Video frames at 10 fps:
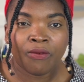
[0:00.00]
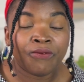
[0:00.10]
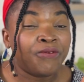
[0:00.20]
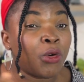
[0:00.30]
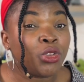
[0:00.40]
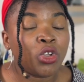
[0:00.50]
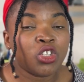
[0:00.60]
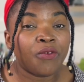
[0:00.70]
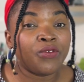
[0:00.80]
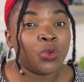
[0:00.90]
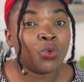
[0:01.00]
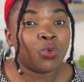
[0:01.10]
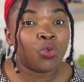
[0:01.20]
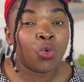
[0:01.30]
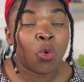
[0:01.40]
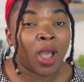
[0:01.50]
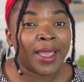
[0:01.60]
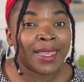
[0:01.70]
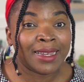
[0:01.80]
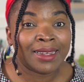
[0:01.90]
For those of you who are
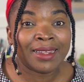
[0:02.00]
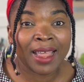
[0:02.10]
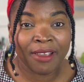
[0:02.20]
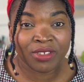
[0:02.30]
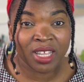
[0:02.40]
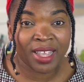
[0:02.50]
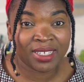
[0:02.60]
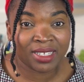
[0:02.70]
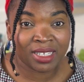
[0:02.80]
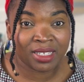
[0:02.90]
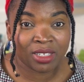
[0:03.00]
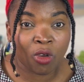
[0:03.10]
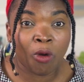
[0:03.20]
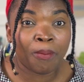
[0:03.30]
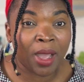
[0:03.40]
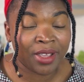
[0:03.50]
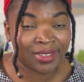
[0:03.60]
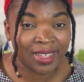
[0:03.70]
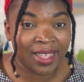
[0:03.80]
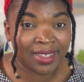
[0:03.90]
in life sciences or
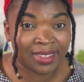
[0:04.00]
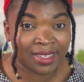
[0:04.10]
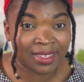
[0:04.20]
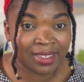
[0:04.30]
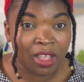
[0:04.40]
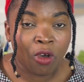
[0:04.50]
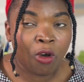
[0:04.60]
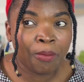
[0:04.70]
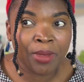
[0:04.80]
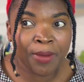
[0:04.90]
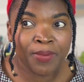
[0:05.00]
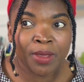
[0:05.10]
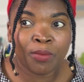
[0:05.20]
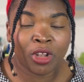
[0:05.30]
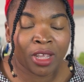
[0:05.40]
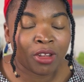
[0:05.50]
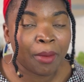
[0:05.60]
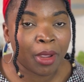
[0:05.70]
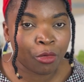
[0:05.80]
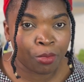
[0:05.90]
biosciences, or maybe molecular
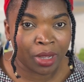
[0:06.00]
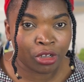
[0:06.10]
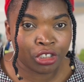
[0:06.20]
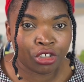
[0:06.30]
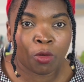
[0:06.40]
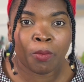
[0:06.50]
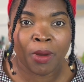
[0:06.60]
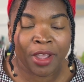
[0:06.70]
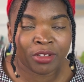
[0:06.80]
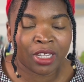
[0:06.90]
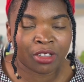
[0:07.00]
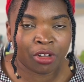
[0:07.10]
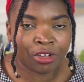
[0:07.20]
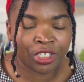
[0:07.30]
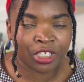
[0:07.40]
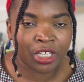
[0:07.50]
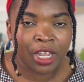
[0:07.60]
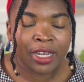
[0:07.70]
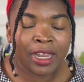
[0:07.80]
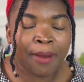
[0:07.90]
microbiology or biotechnology,
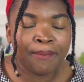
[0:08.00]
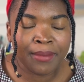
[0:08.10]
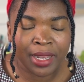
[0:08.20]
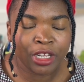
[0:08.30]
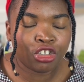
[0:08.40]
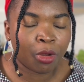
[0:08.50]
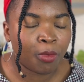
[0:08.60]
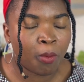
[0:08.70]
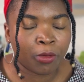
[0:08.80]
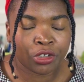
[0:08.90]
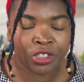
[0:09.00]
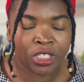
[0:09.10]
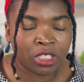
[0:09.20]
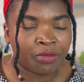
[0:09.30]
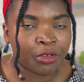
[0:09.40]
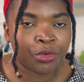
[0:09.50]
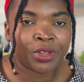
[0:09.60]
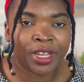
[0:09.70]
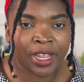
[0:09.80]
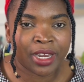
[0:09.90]
there are many job opportunities for you
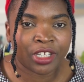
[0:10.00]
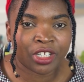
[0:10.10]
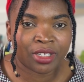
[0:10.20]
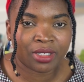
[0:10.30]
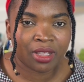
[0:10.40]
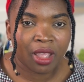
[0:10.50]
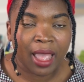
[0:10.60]
in the N H S.